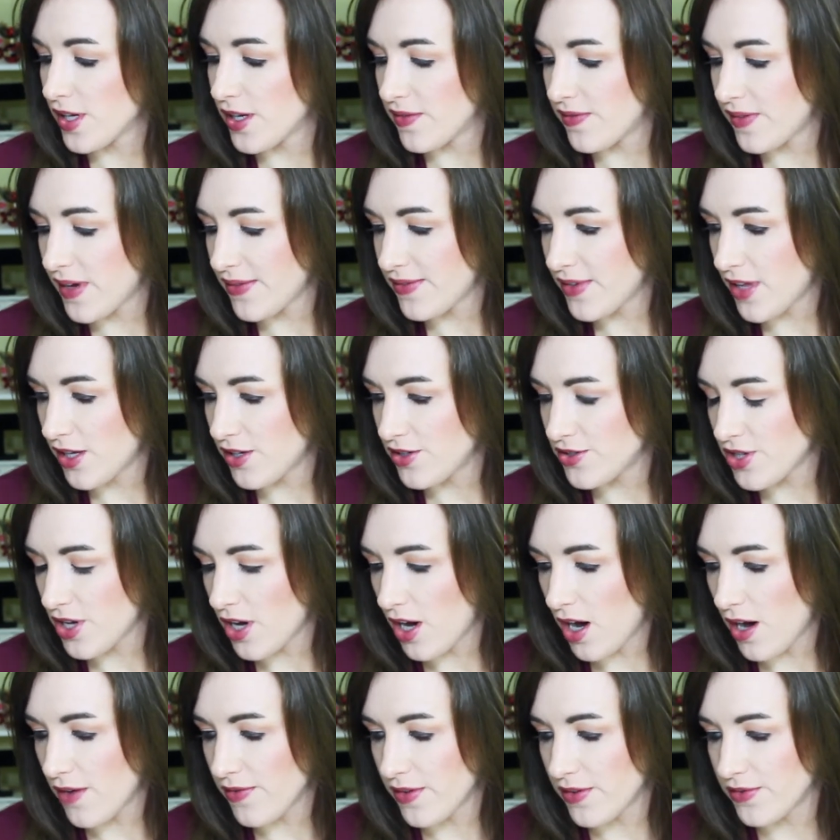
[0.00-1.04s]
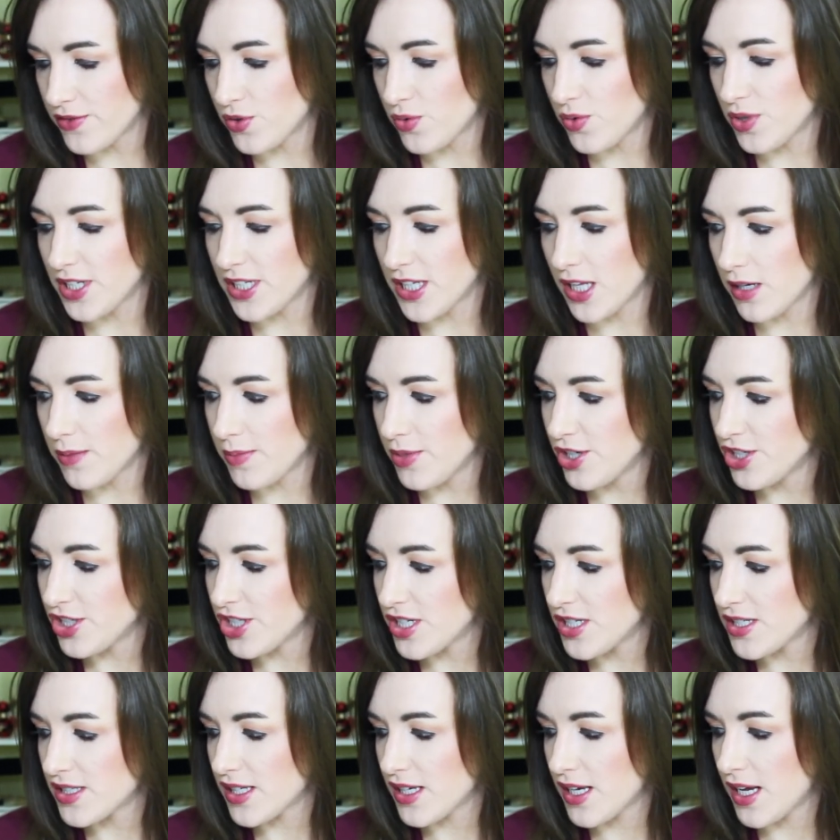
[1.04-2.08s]
the $5 off of $20
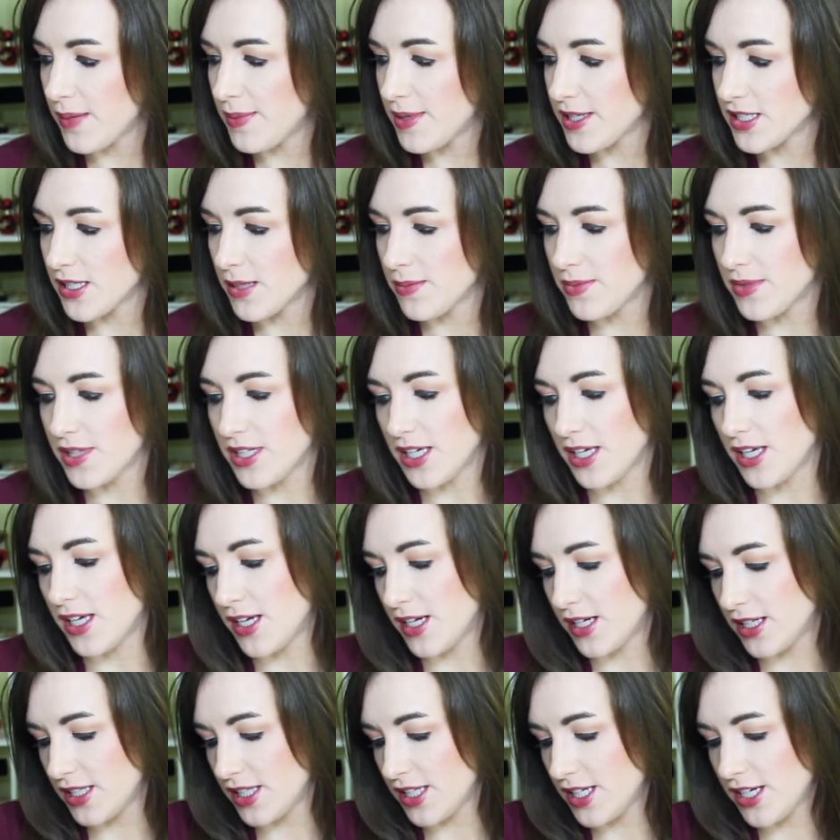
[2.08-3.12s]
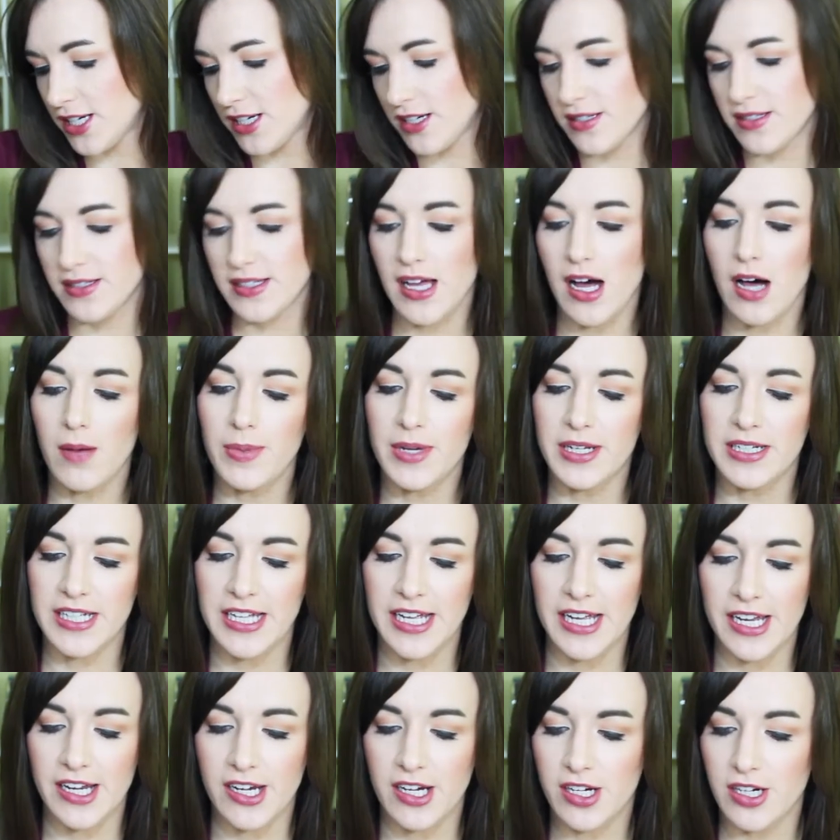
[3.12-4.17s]
purchase, I picked up the Clear Scalp and
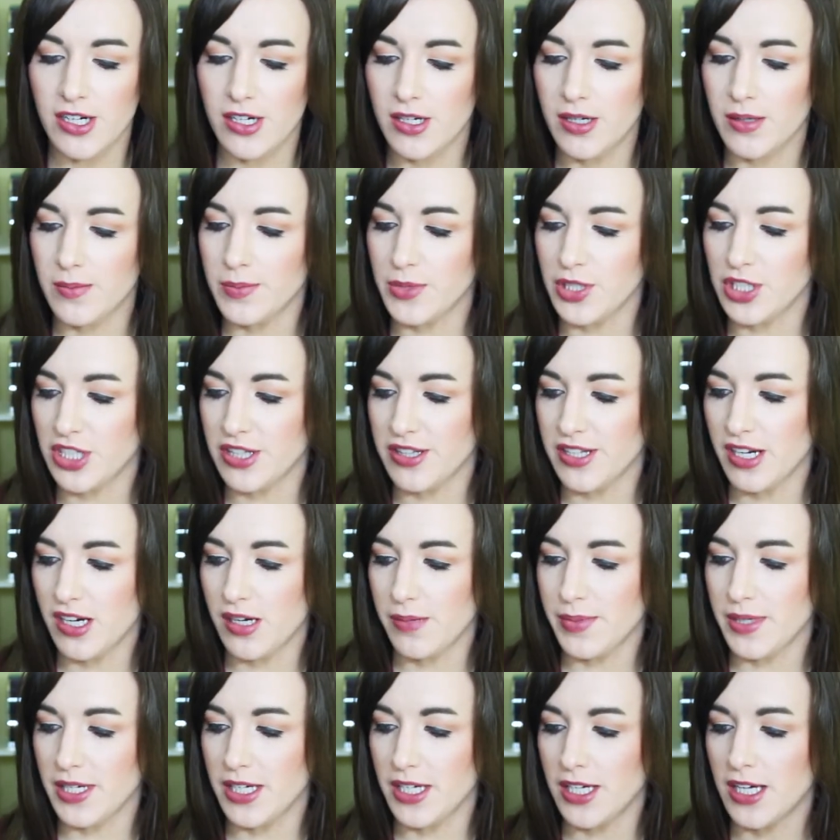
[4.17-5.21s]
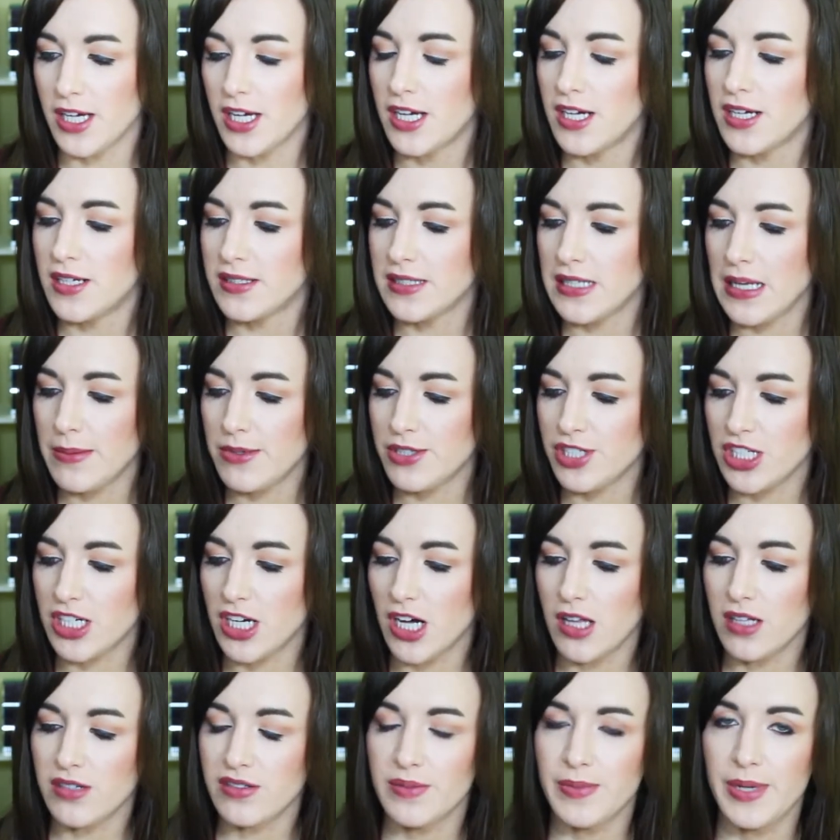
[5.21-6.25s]
Hair Beauty Therapy Damage and
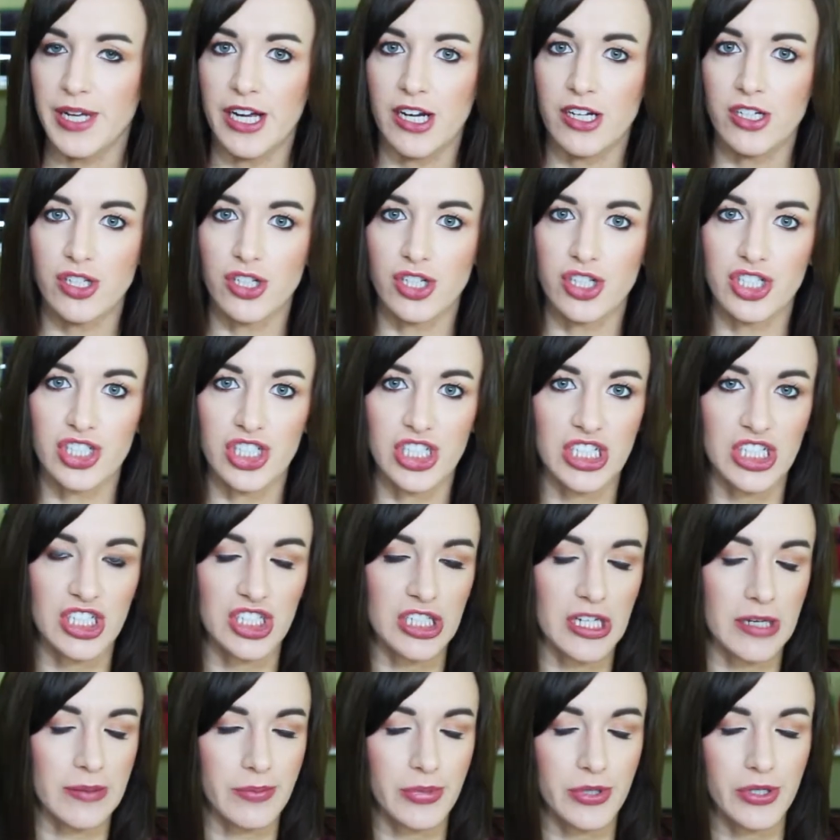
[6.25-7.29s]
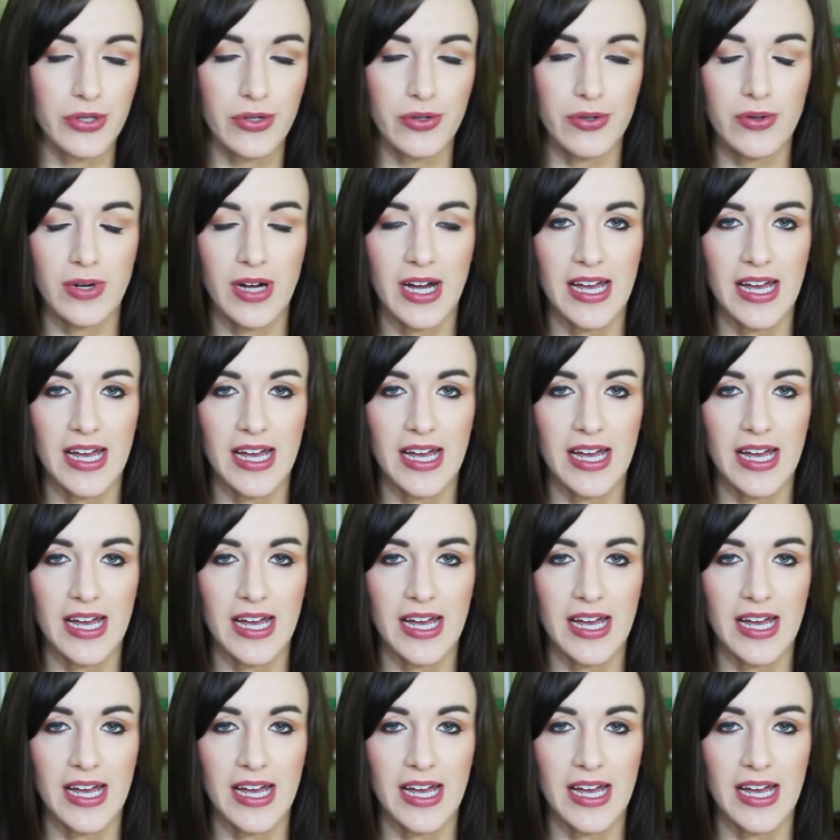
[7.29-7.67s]
Color Repair Nourishing Shampoo.